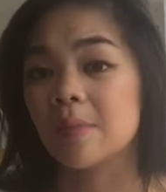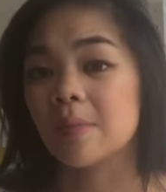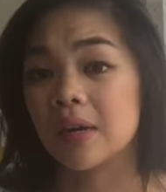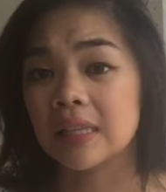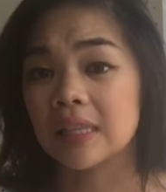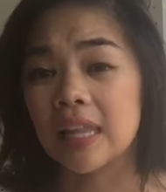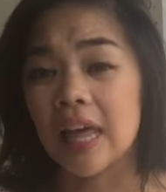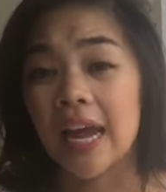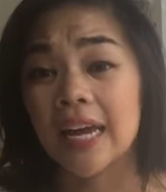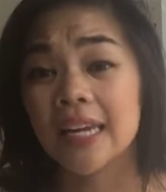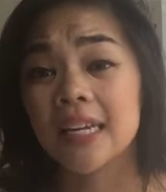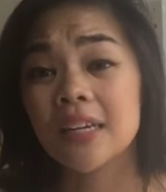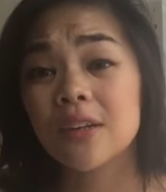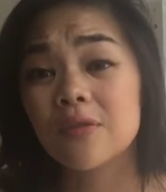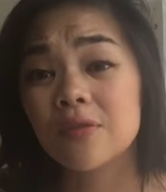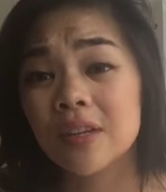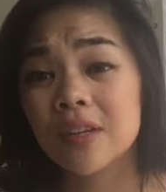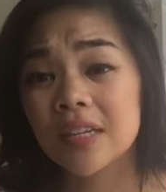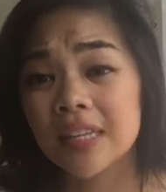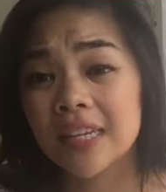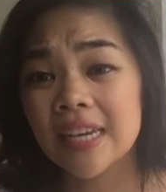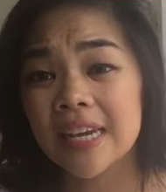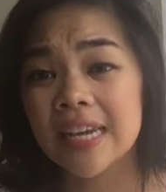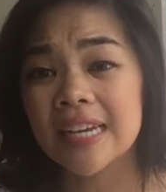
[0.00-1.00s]
glided
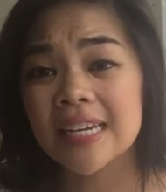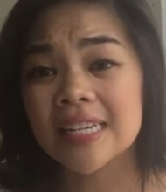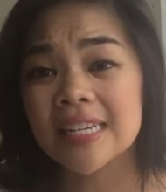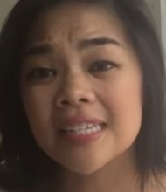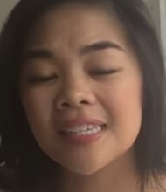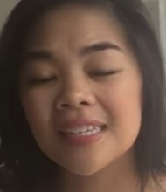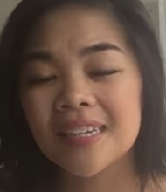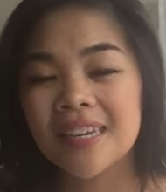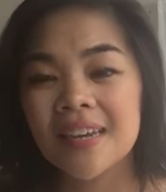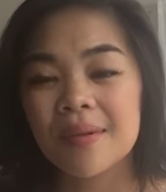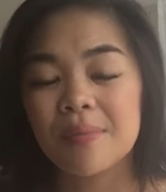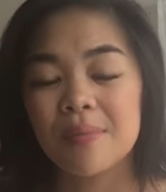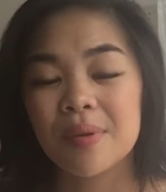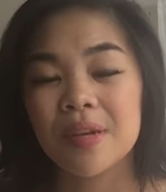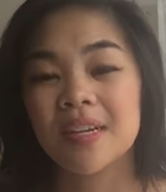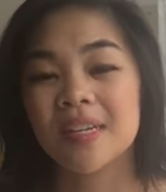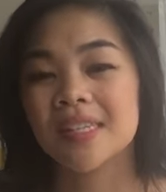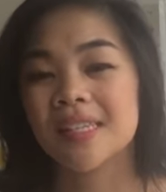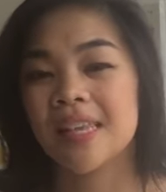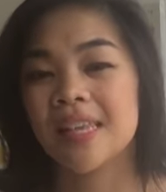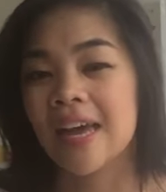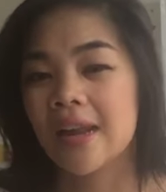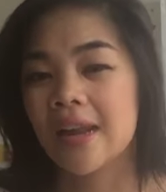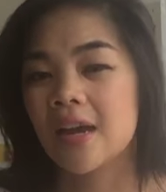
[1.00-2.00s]
really easily,
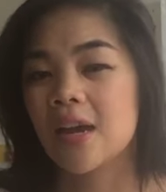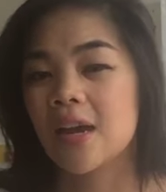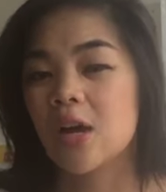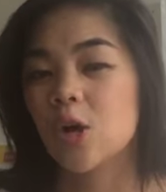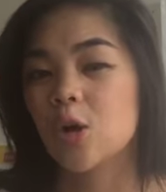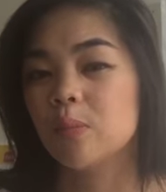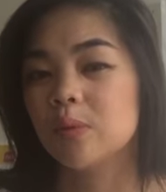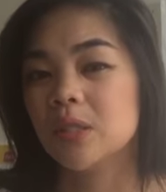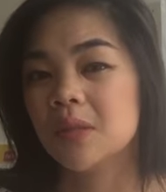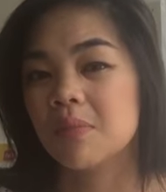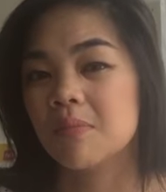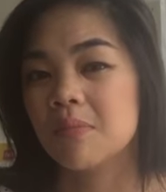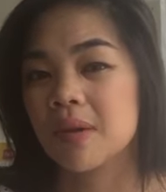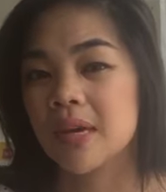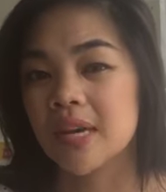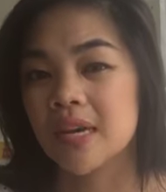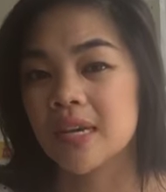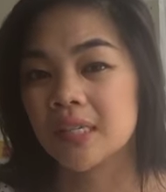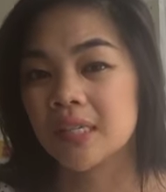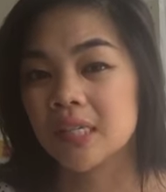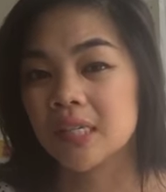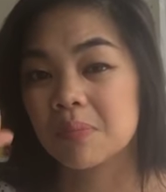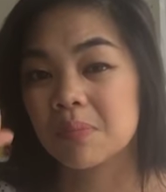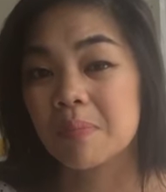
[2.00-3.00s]
because that helped
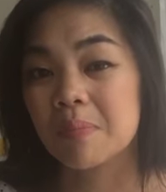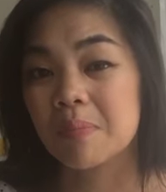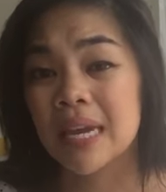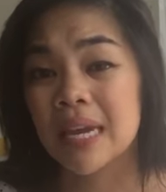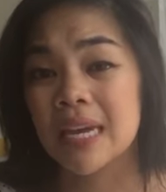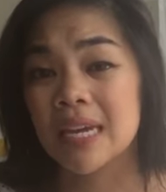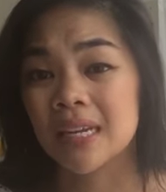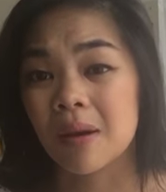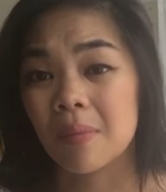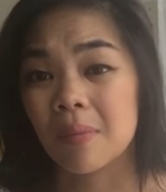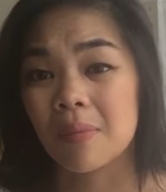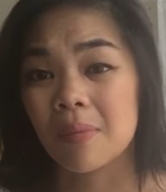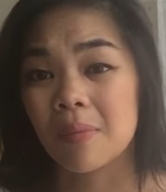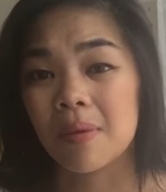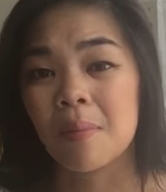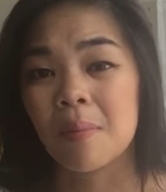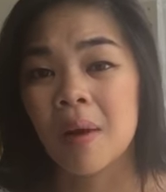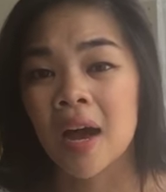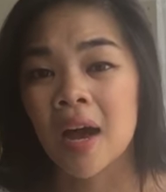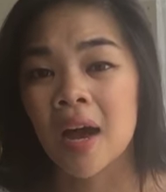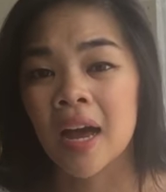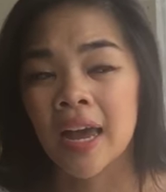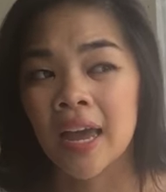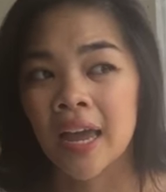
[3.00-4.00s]
me speed up
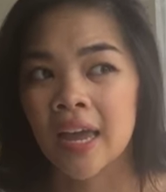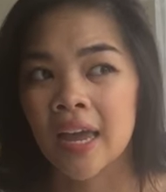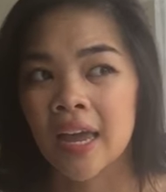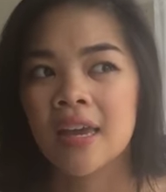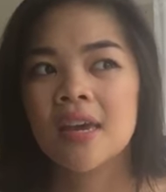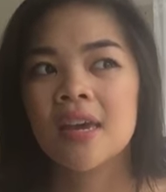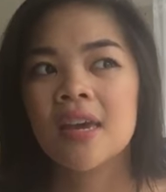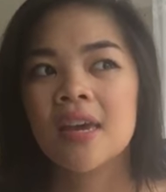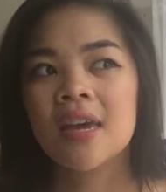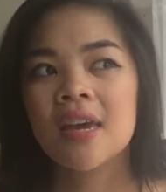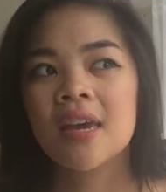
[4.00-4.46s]
my